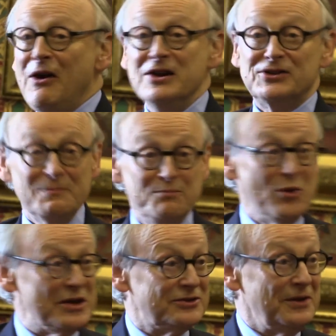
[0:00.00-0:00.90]
very
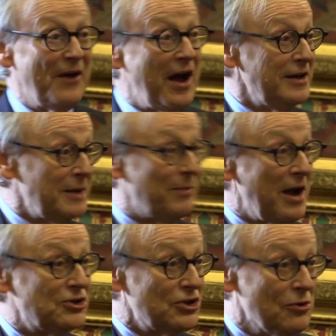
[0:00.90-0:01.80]
simple. It's divided
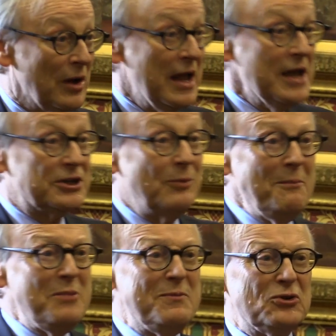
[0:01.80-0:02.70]
by two. So
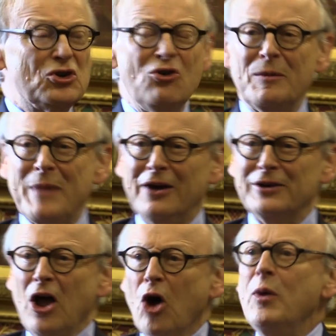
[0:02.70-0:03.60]
when people talk
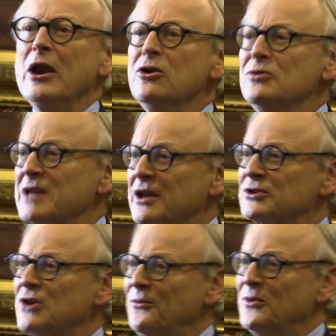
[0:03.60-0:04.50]
about, oh, we're losing
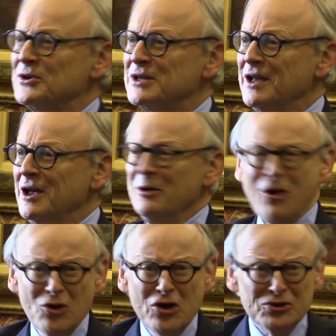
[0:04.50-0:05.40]
sovereignty,
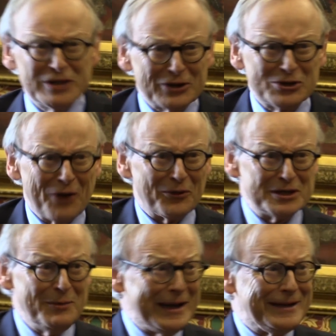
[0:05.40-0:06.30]
you're losing
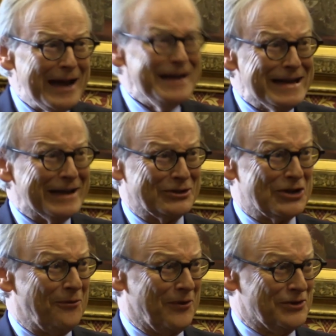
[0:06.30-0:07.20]
sovereignty. We're gaining
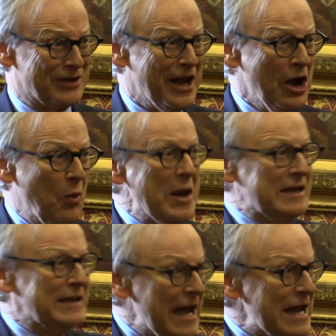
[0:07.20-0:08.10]
sovereignty.
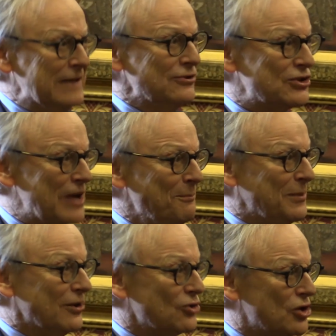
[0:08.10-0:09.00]
We gain
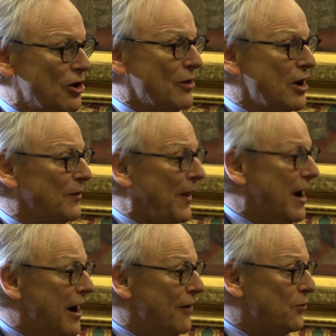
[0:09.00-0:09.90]
some control over the
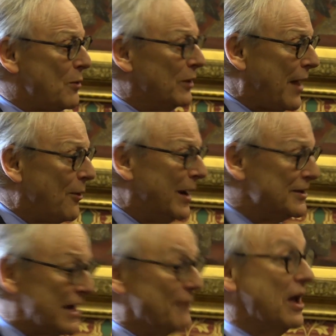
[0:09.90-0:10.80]
half we would
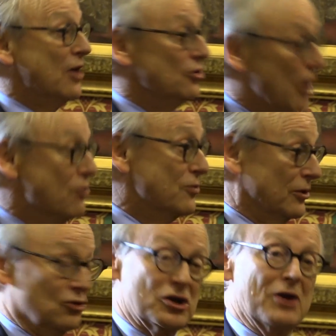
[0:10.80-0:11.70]
otherwise have no
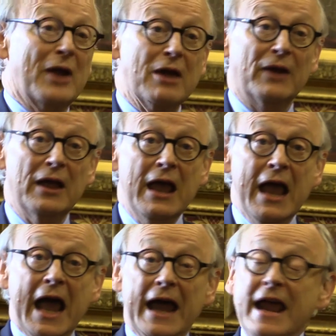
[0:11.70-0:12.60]
control over.
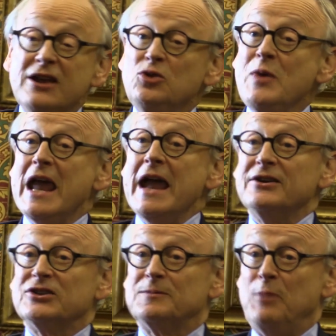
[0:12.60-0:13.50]
And as we
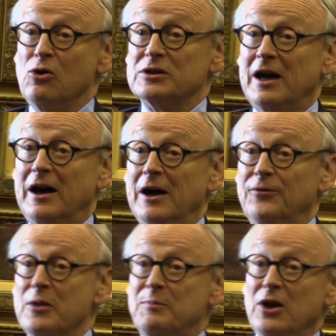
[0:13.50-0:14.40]
export
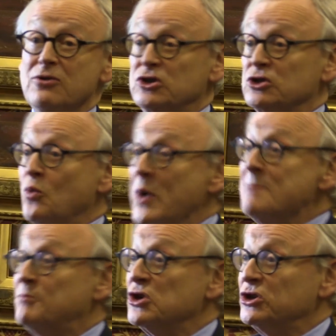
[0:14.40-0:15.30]
half the pollution
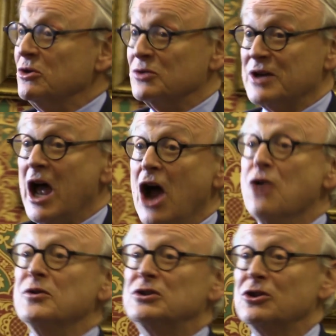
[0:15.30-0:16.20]
we produce
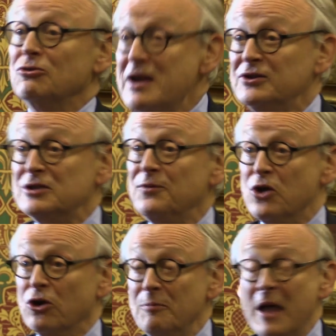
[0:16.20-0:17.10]
over to the rest
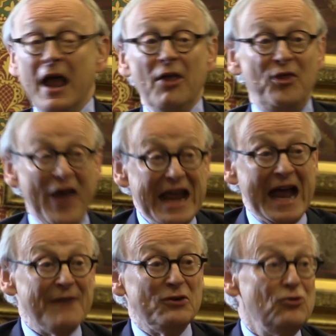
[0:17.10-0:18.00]
of Europe,
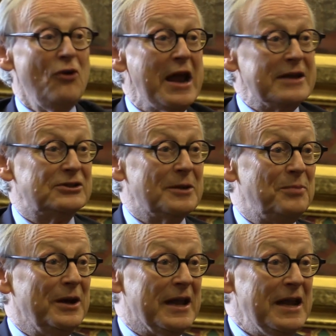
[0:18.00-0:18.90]
they have a right to
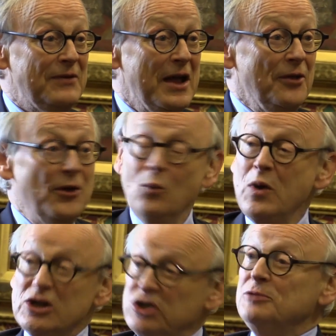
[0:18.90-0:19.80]
believe that
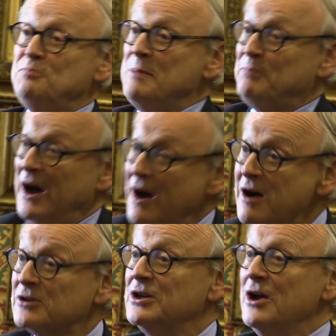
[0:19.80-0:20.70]
we should be
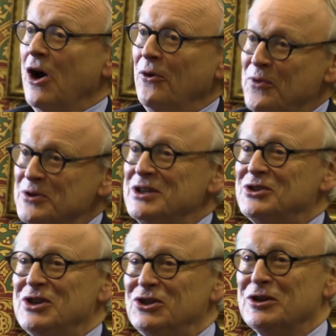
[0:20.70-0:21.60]
part of the
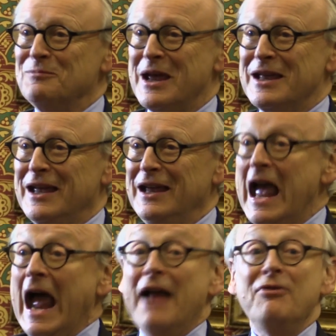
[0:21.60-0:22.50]

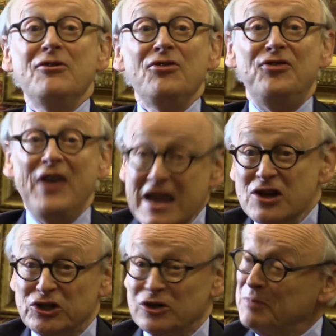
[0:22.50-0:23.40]
decision-making and that
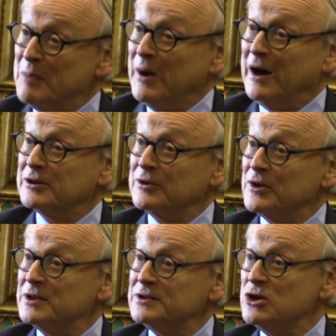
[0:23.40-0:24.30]
they should be part
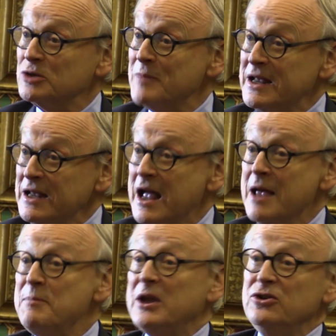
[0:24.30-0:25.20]
of the decision-making
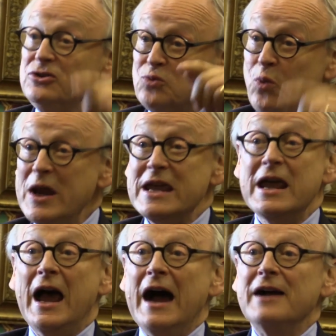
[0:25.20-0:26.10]
because
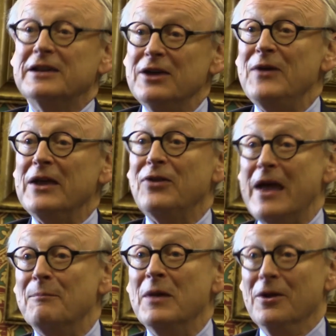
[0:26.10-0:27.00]
we are giving
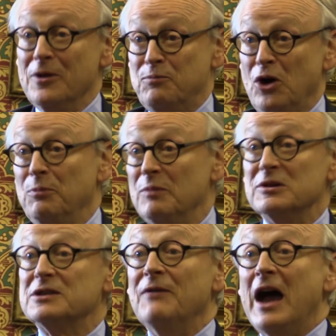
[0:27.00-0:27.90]
them the
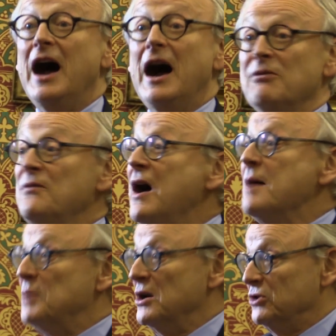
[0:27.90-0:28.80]
problems of half of
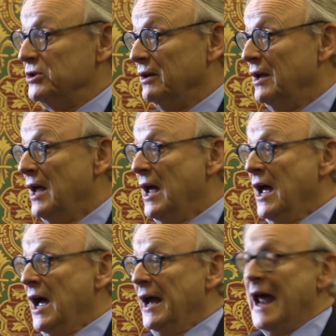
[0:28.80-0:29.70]
our pollution.
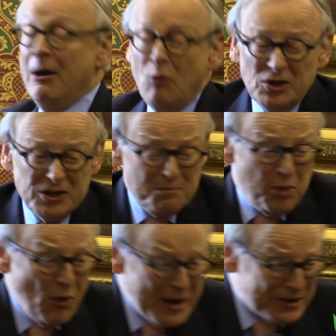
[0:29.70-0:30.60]
And what's the
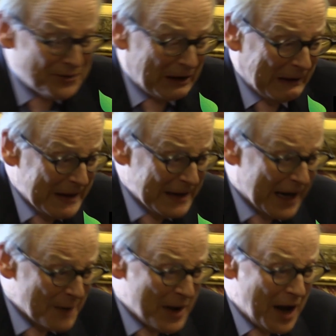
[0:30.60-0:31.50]
point of
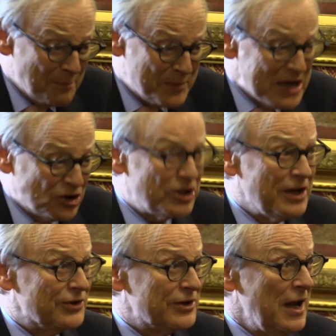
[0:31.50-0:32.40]
cleaning up our
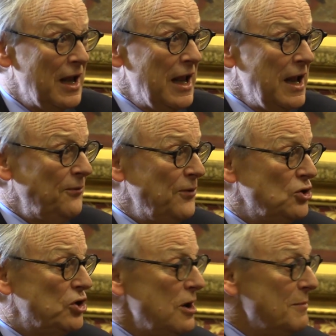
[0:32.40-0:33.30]
beaches if
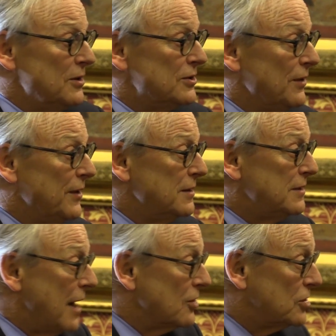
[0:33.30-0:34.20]
the Germans and the
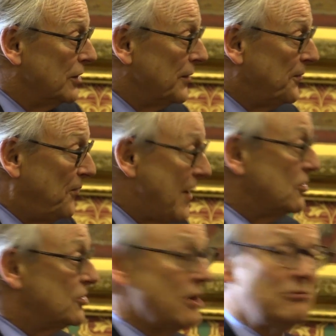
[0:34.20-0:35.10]
Dutch and the
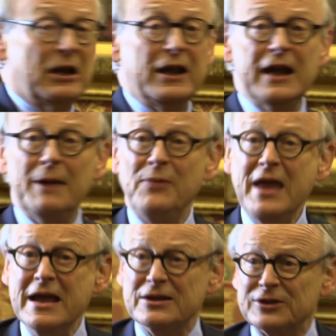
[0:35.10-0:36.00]
French don't clean up
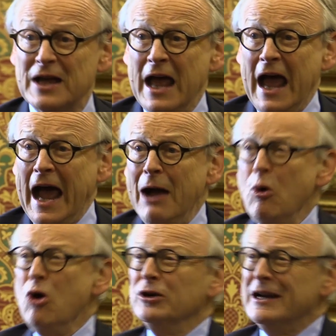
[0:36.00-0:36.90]
theirs?
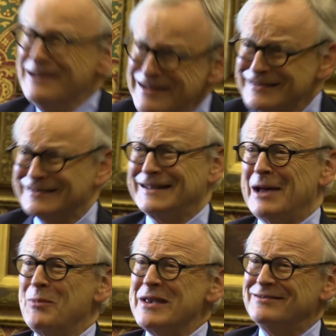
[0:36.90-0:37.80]
How on earth
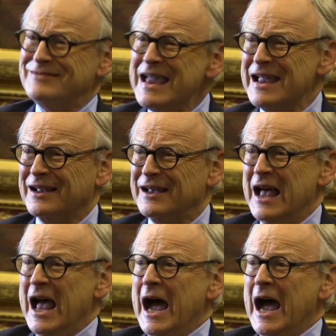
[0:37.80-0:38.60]
can we think